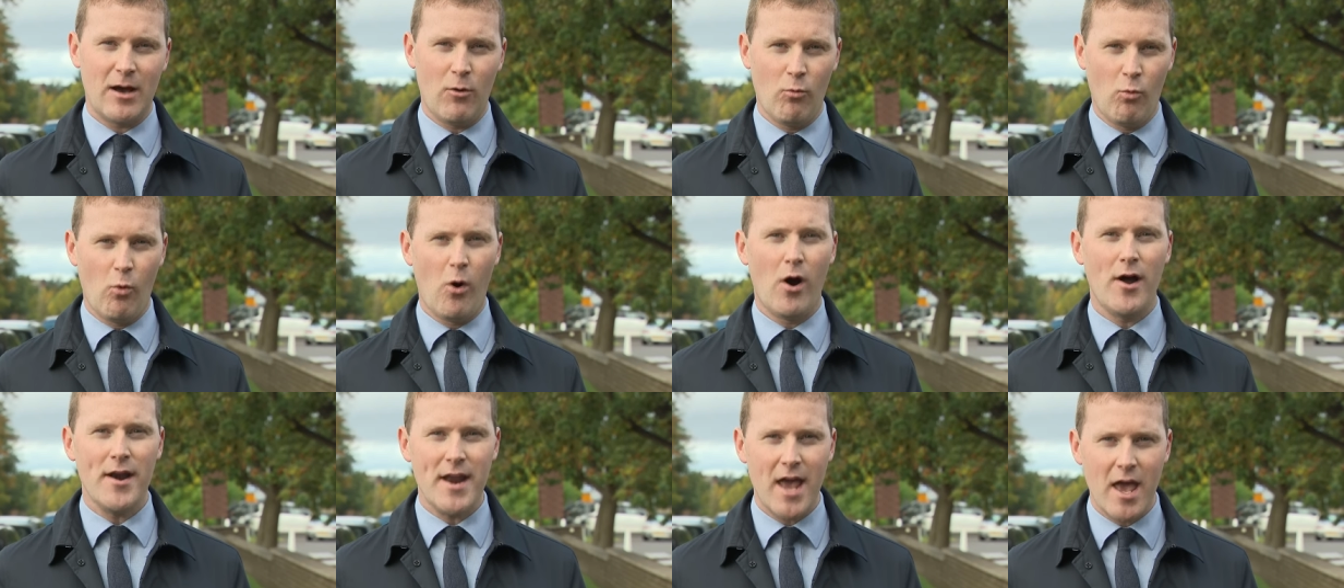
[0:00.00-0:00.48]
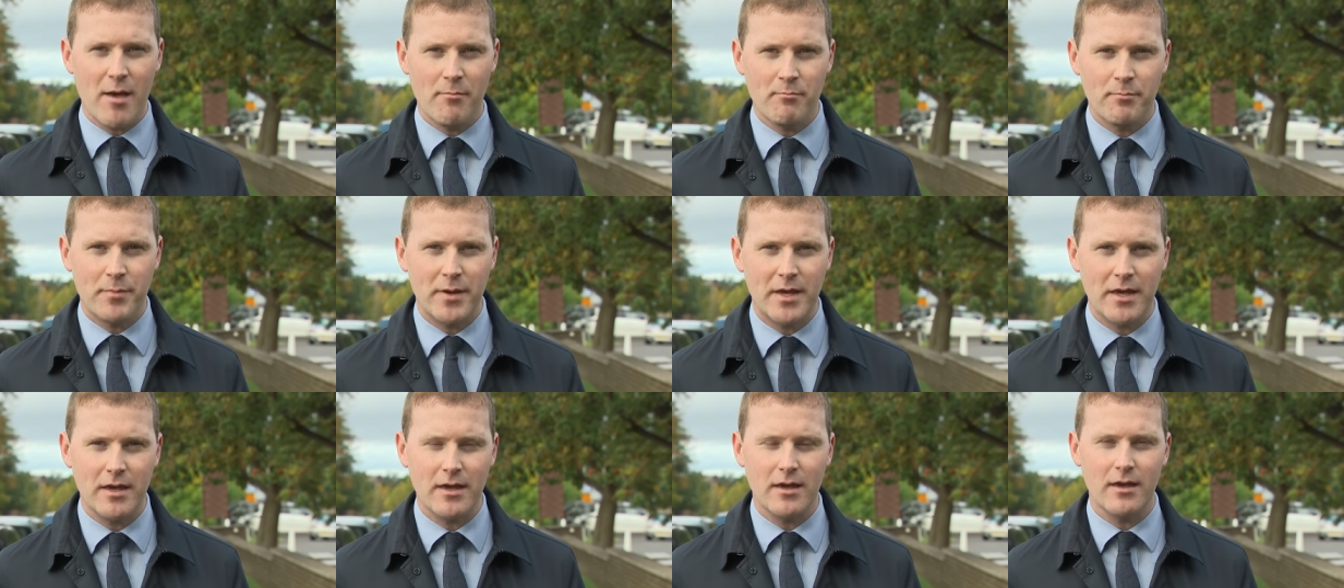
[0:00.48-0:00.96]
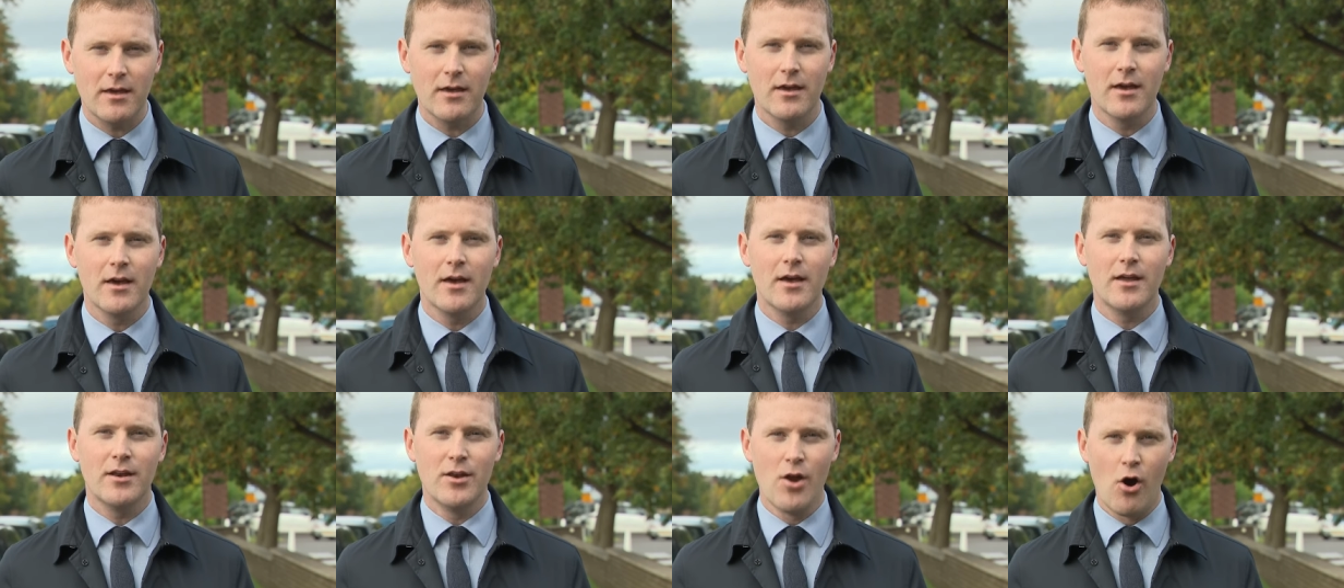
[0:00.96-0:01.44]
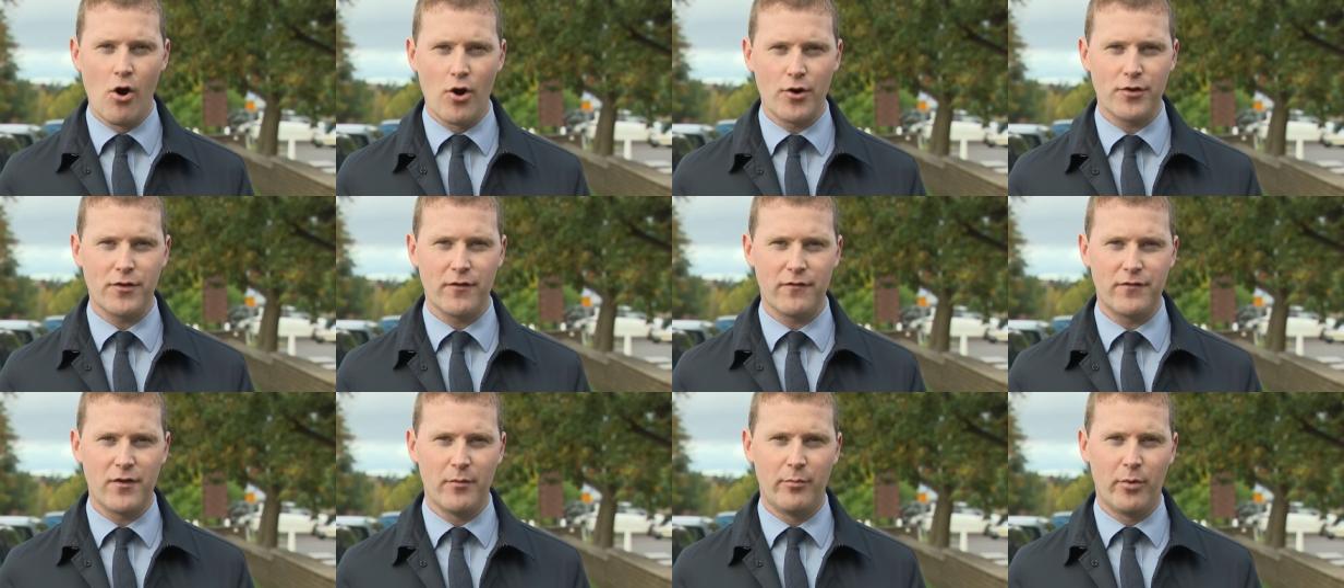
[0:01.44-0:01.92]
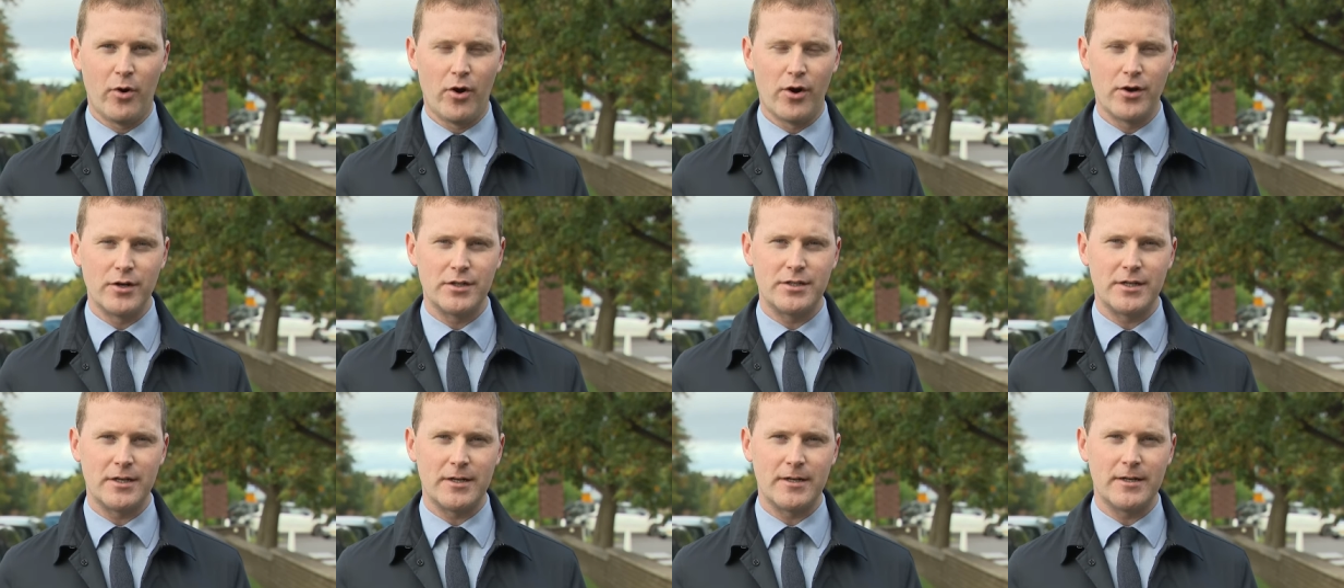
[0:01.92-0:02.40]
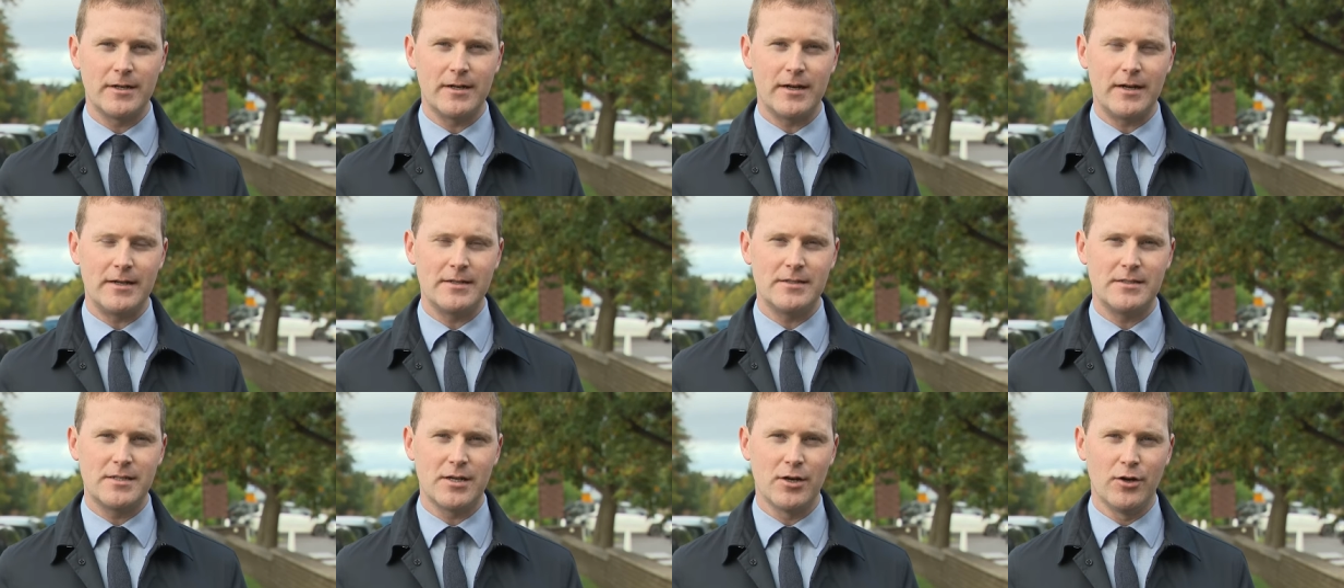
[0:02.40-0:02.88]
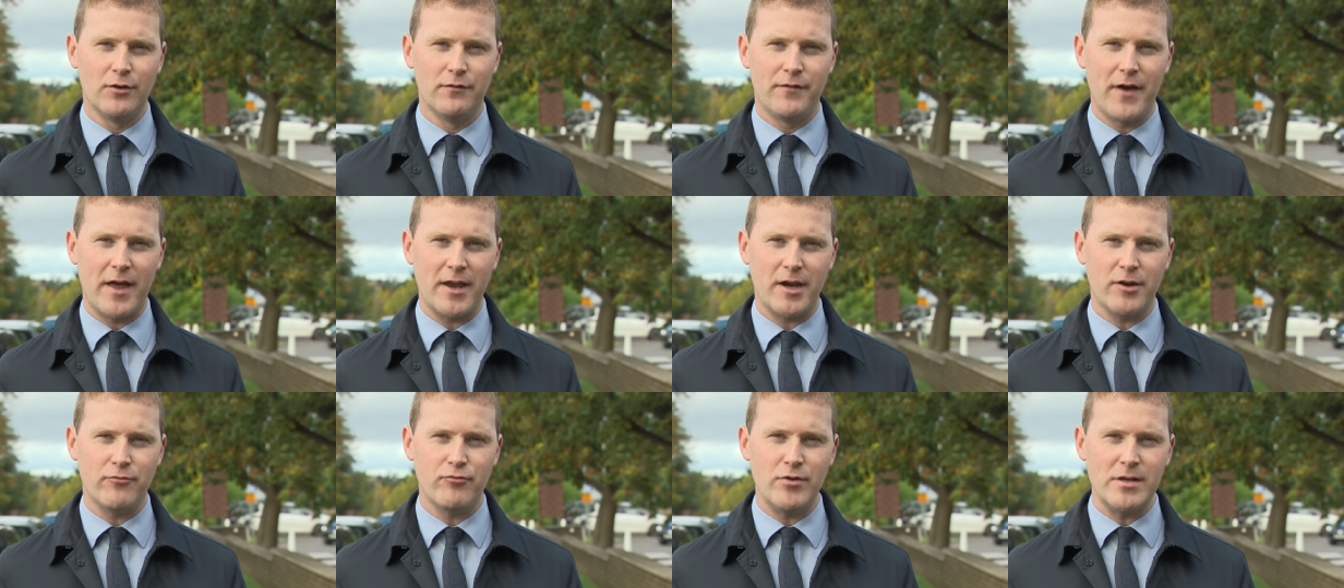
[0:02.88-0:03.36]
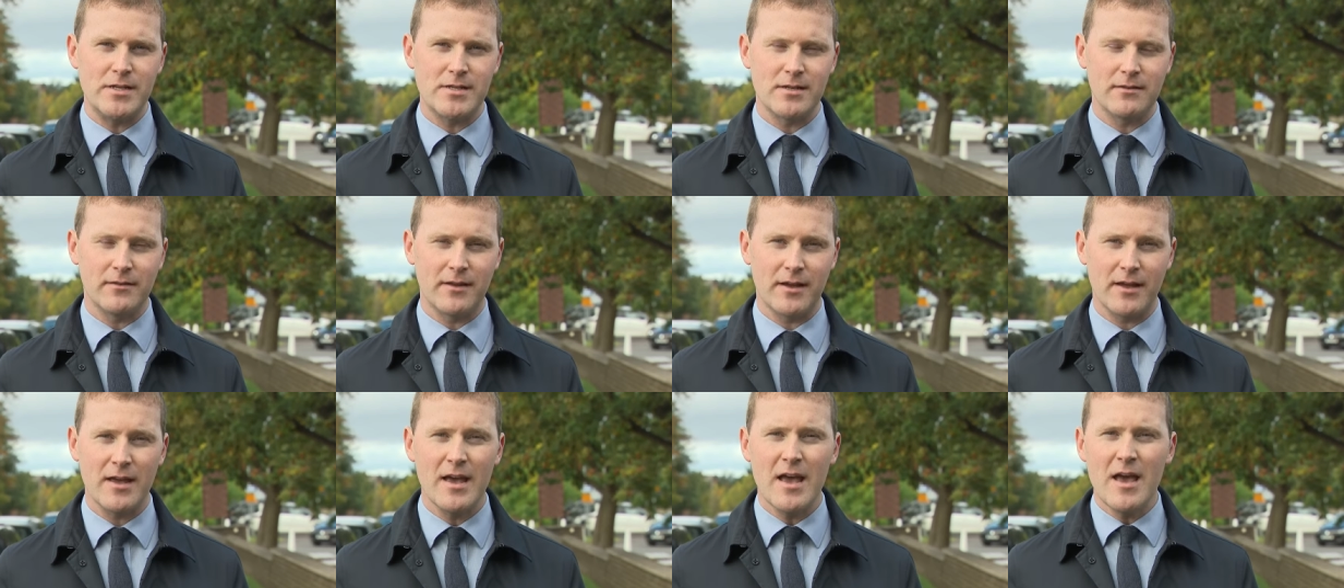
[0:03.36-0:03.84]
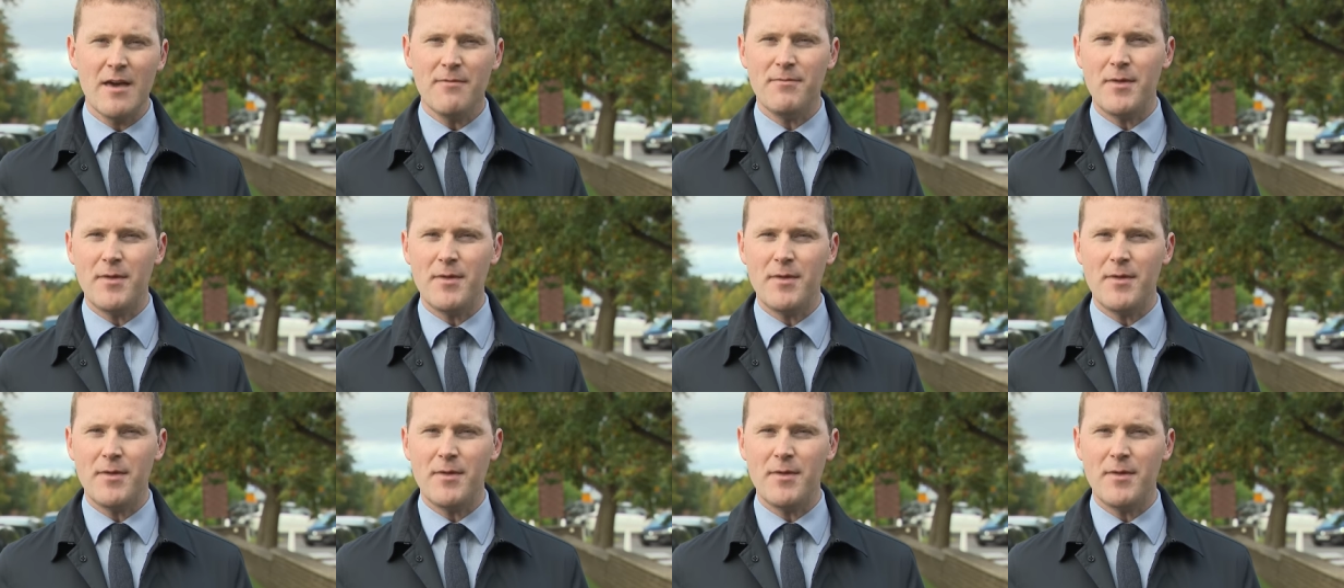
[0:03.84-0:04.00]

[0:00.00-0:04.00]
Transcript: one MP north of the border until very recently.